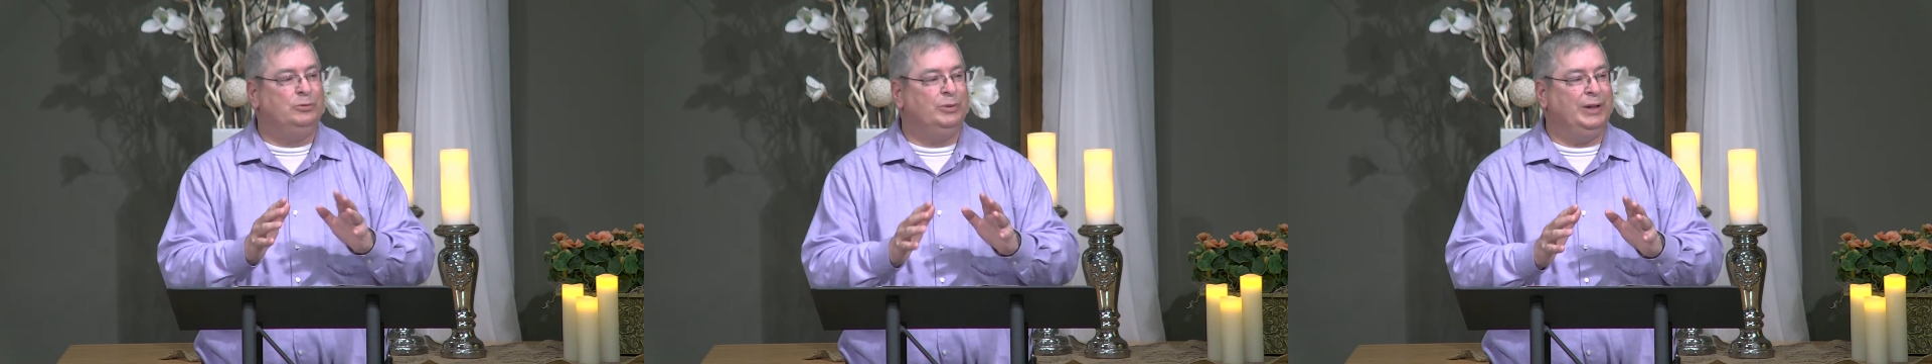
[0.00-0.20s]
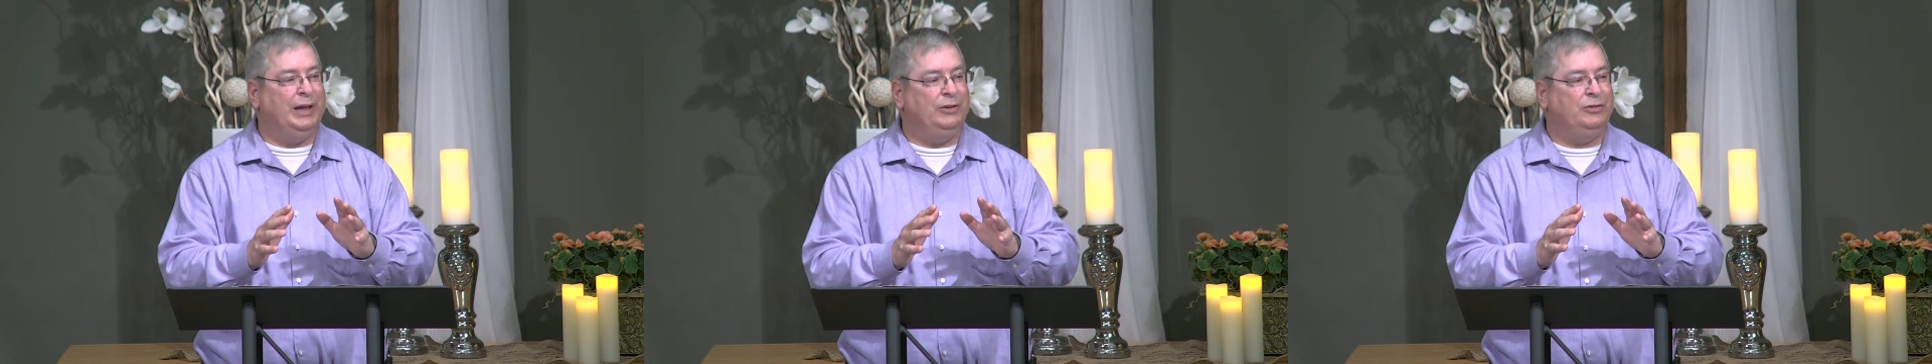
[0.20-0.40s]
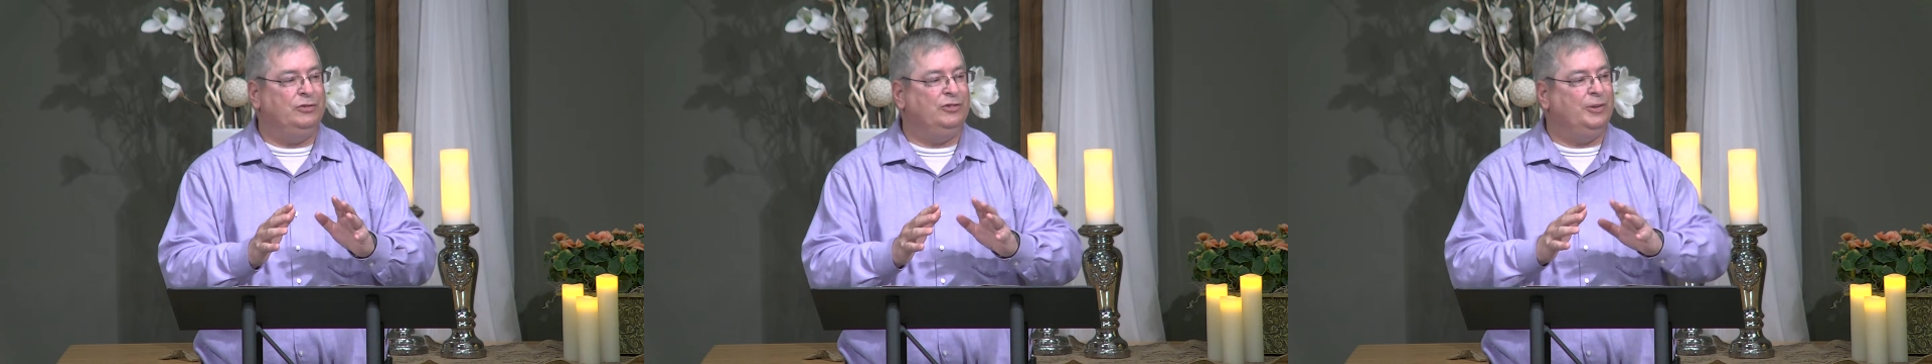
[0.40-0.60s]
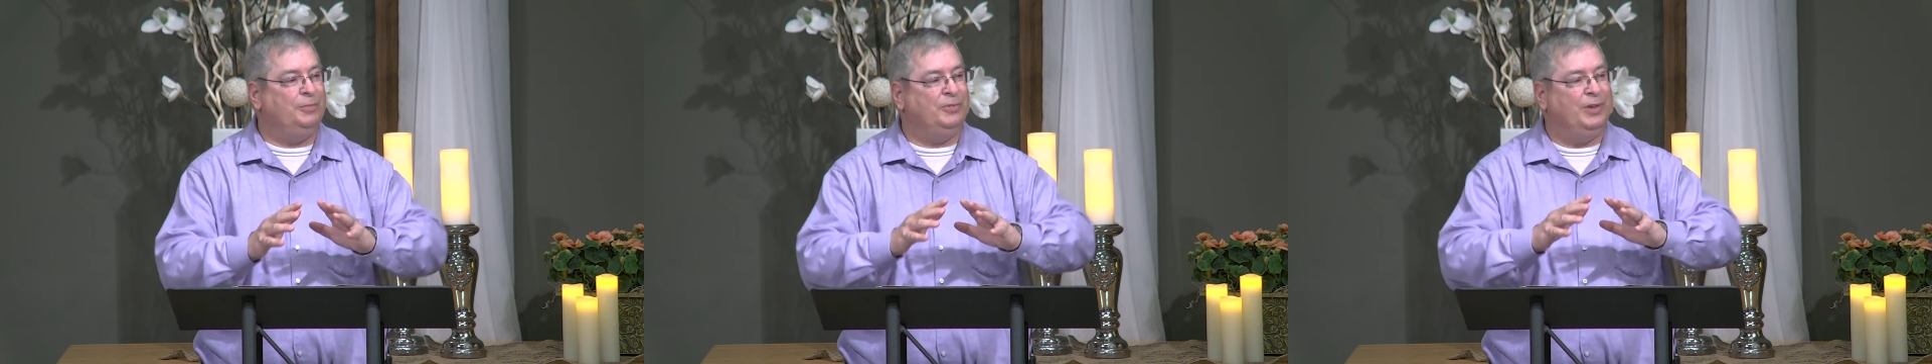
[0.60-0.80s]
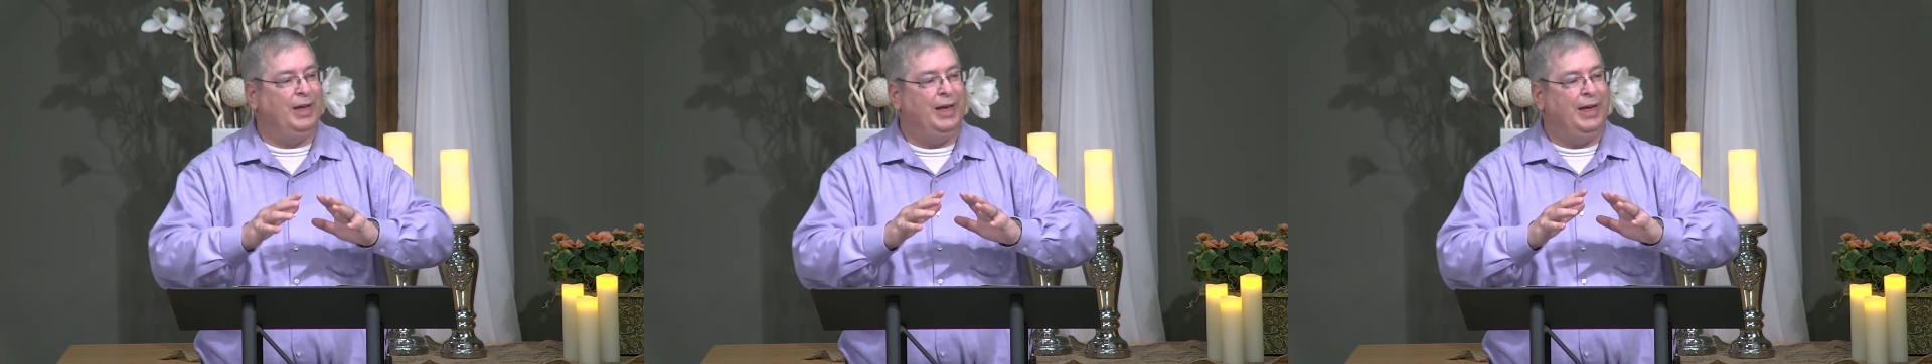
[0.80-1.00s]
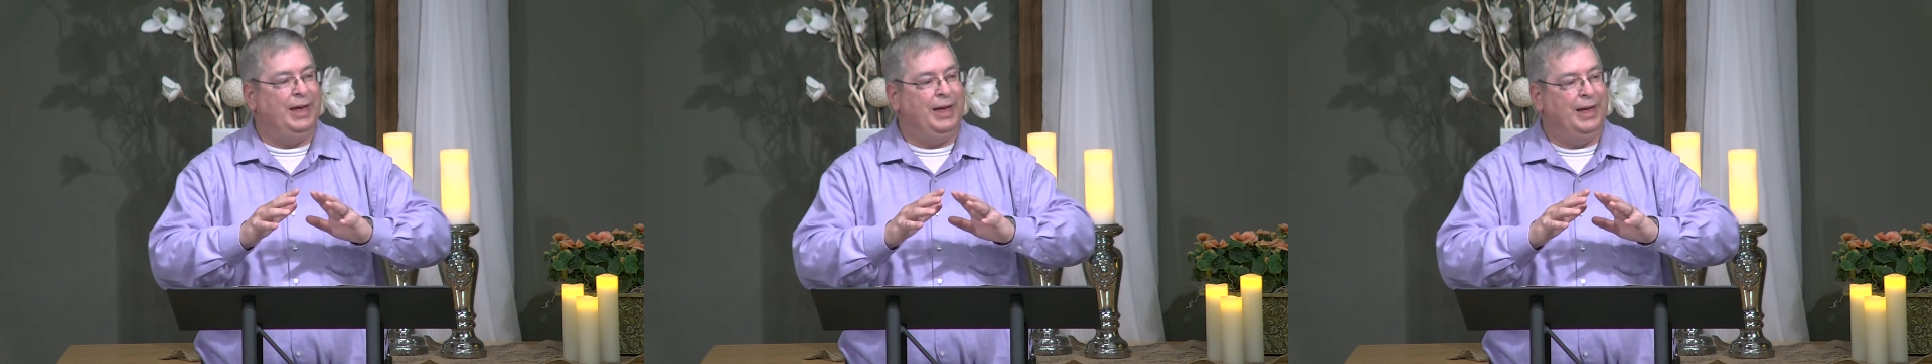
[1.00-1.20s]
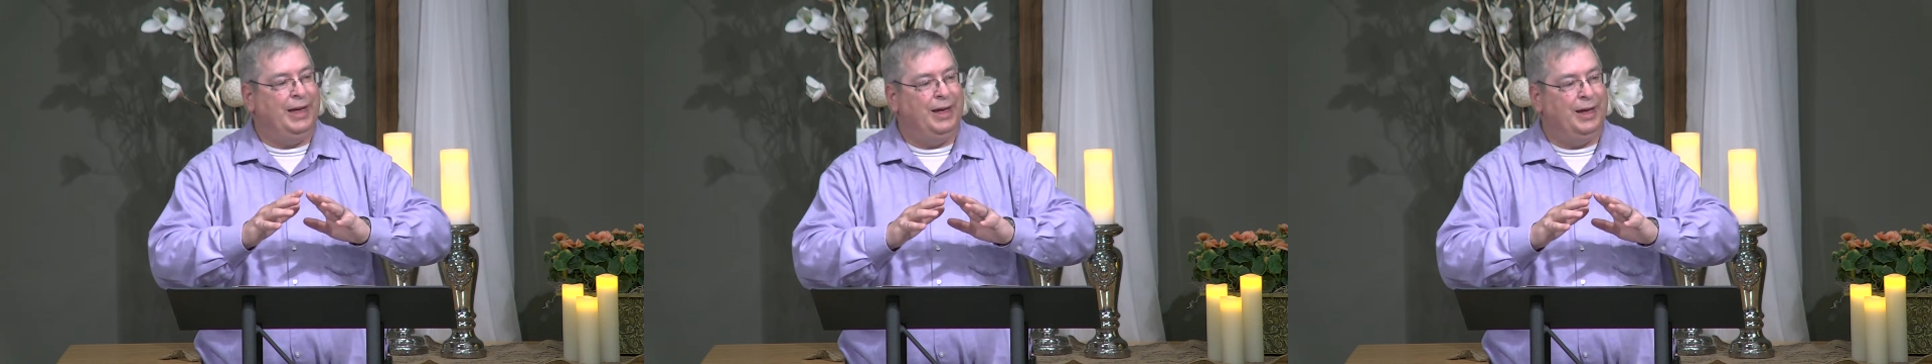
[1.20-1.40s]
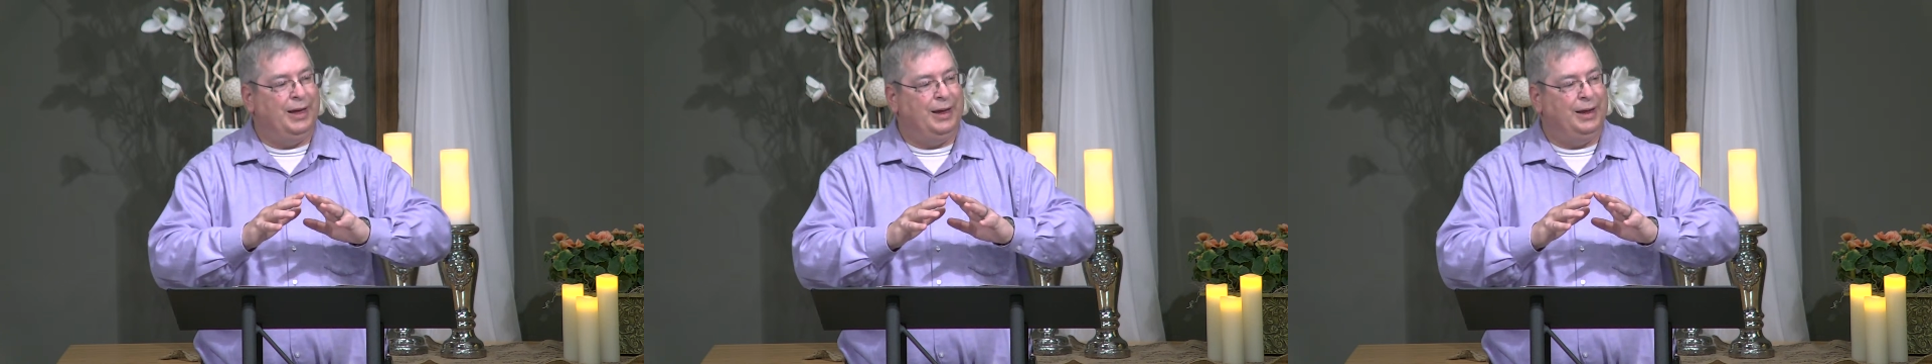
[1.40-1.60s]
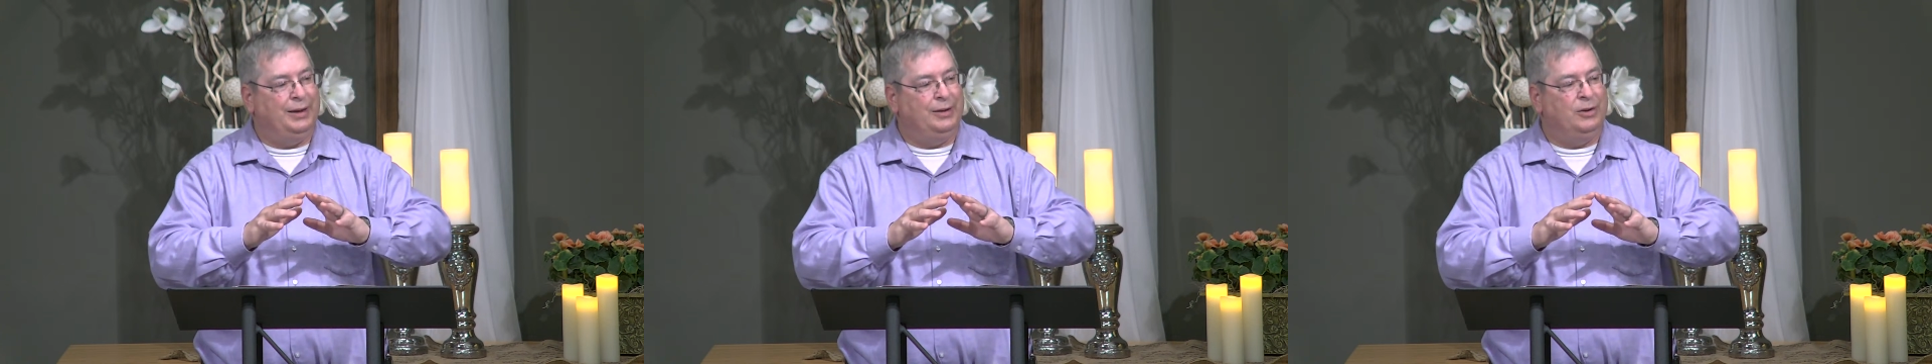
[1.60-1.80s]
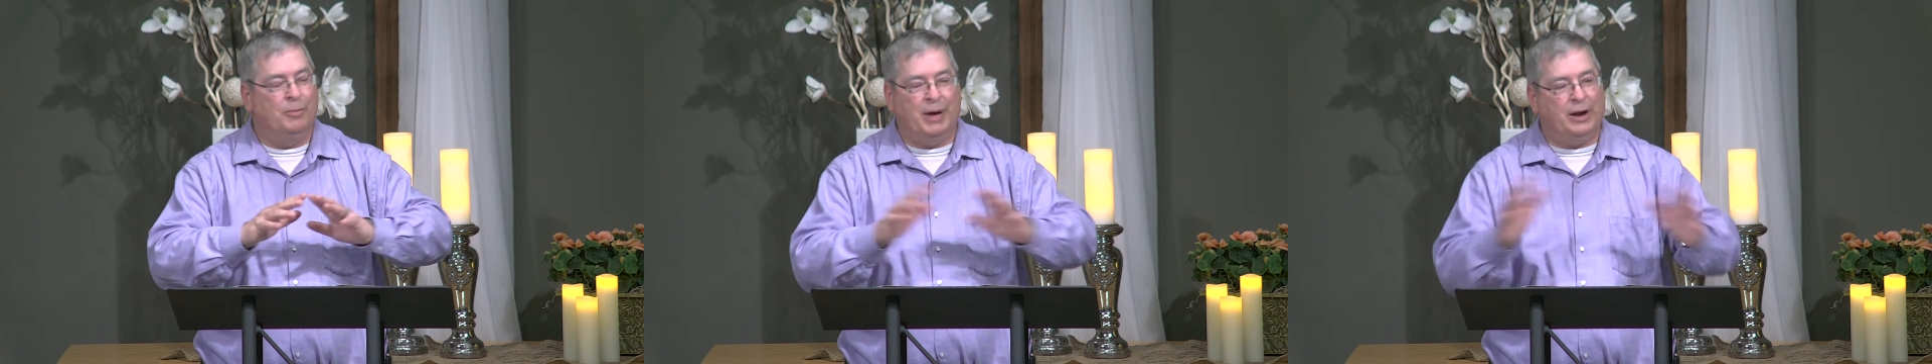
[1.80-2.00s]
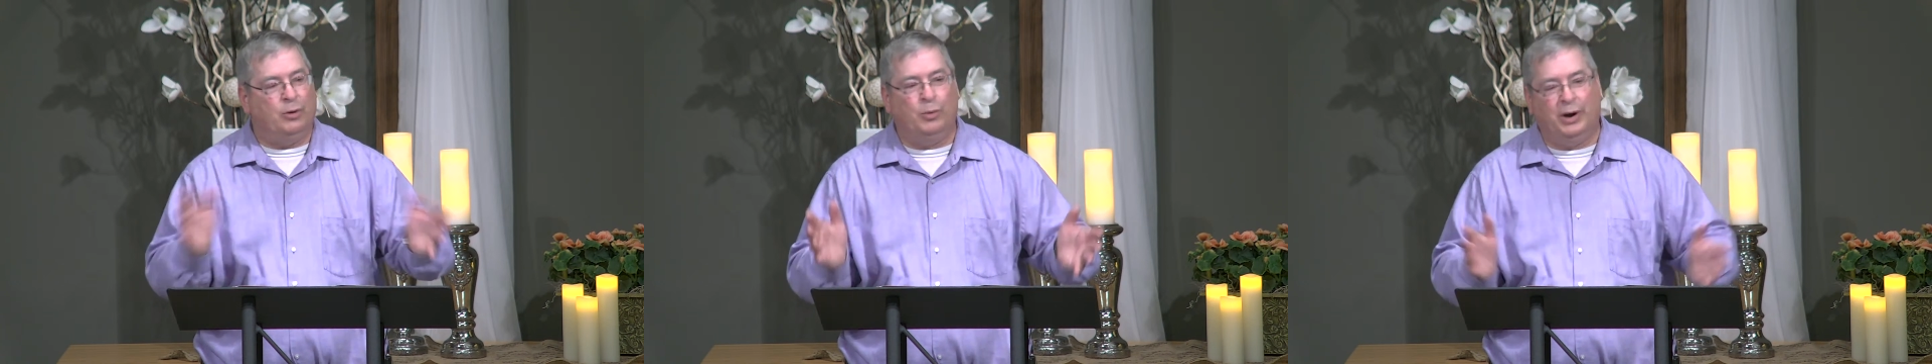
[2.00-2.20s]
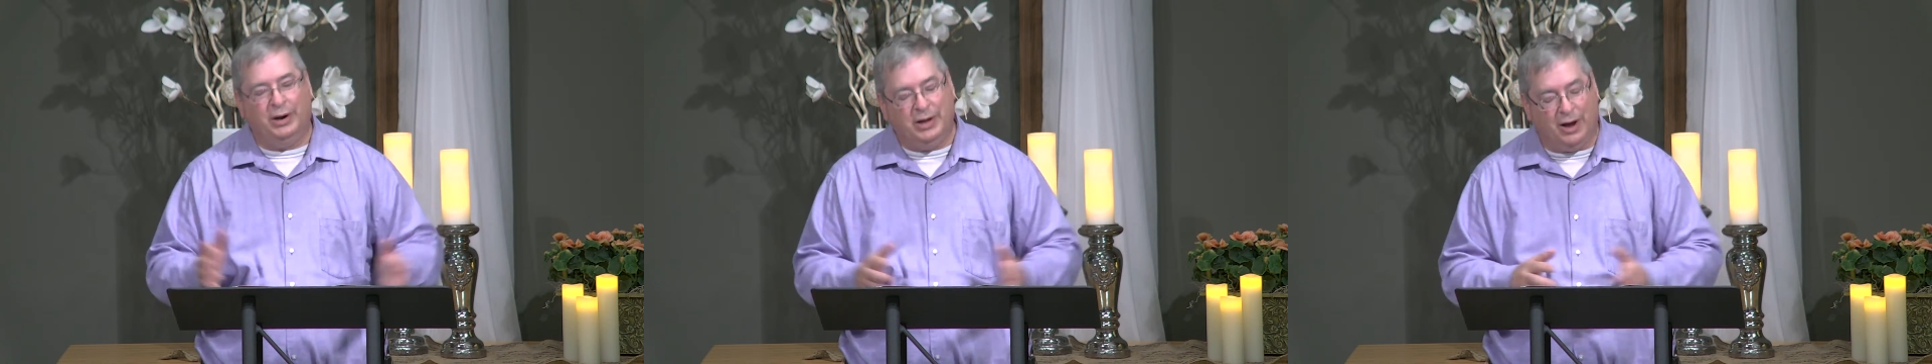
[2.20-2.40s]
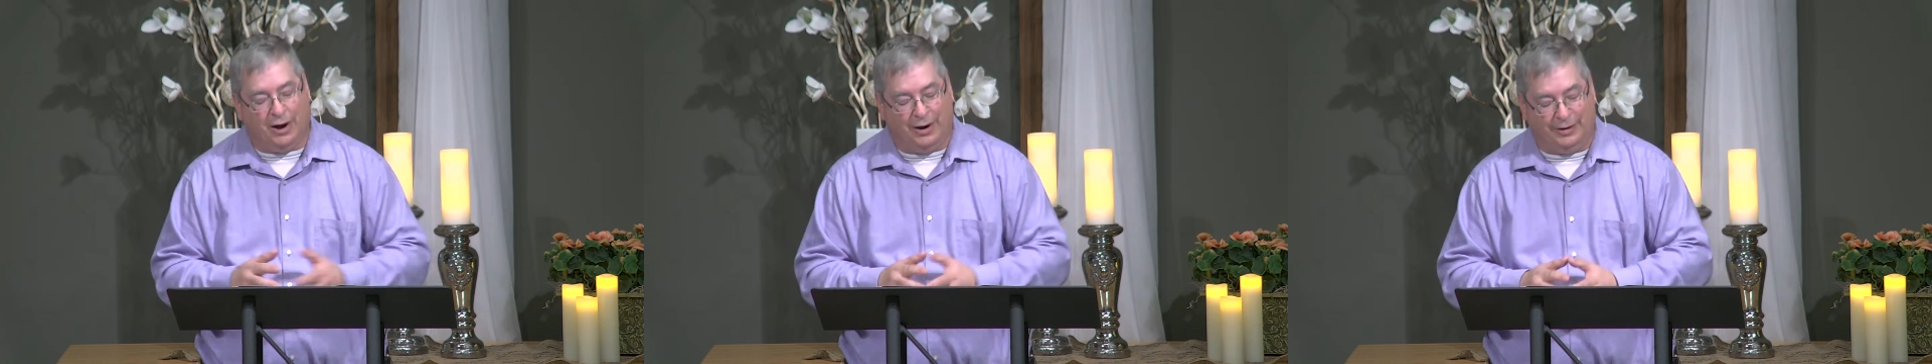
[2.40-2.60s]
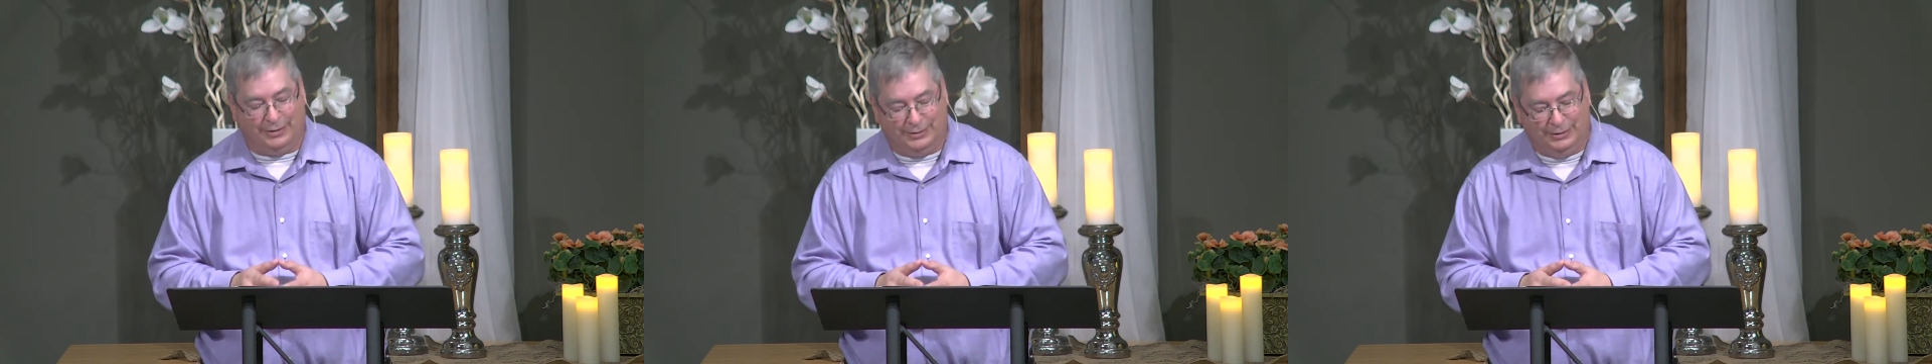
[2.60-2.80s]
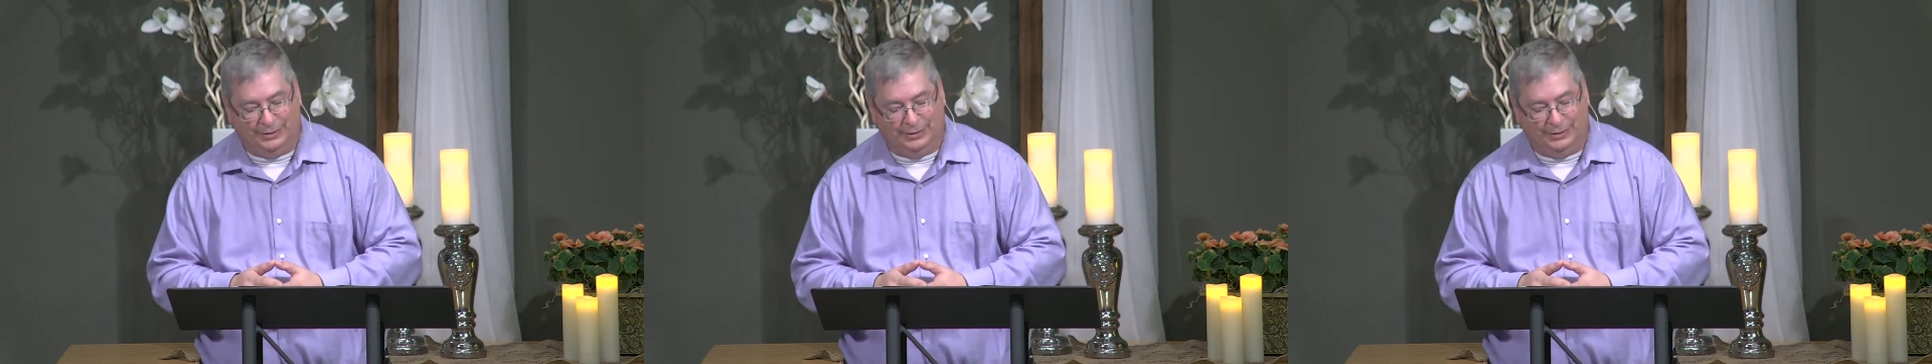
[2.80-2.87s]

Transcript: relationships no matter where you are,